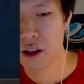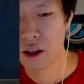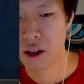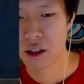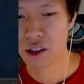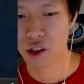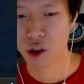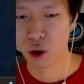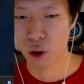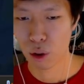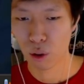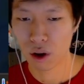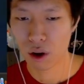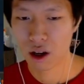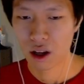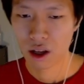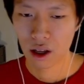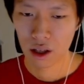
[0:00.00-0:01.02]
So
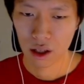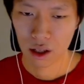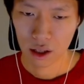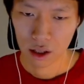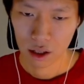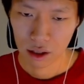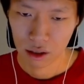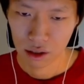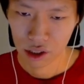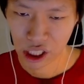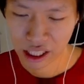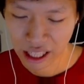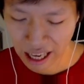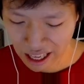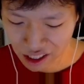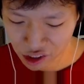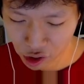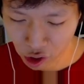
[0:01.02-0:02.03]
she
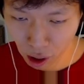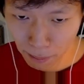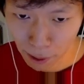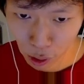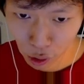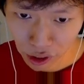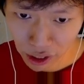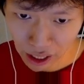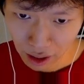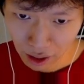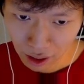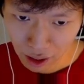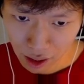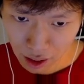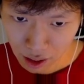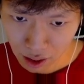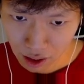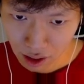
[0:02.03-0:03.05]
gains durability,
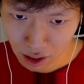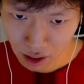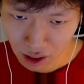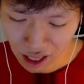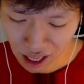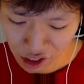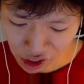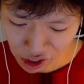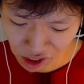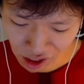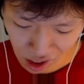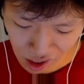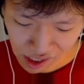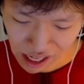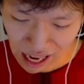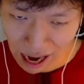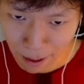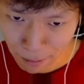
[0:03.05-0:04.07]
then she does
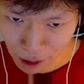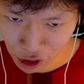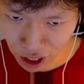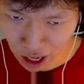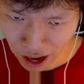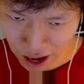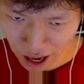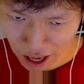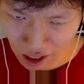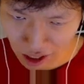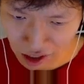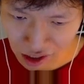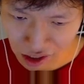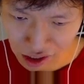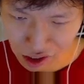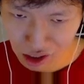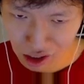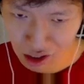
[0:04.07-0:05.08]
damage and
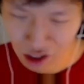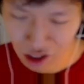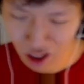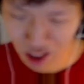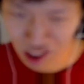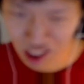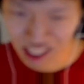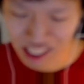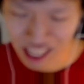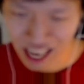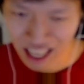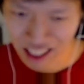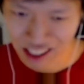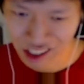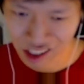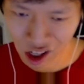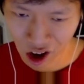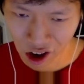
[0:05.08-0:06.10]
does a
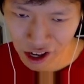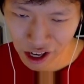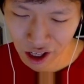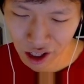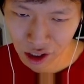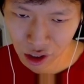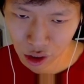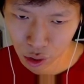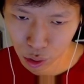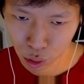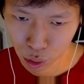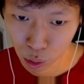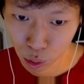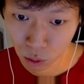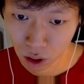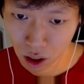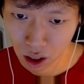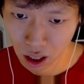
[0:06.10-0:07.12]
stun
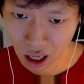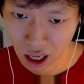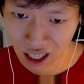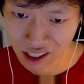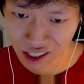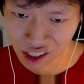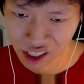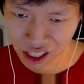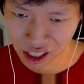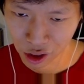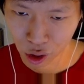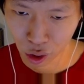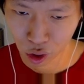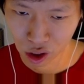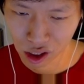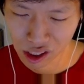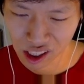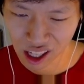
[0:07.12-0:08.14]
to a
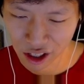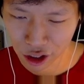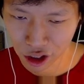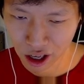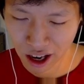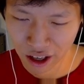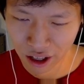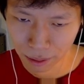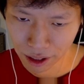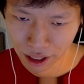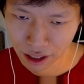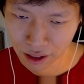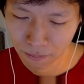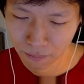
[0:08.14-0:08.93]
singular center enemy.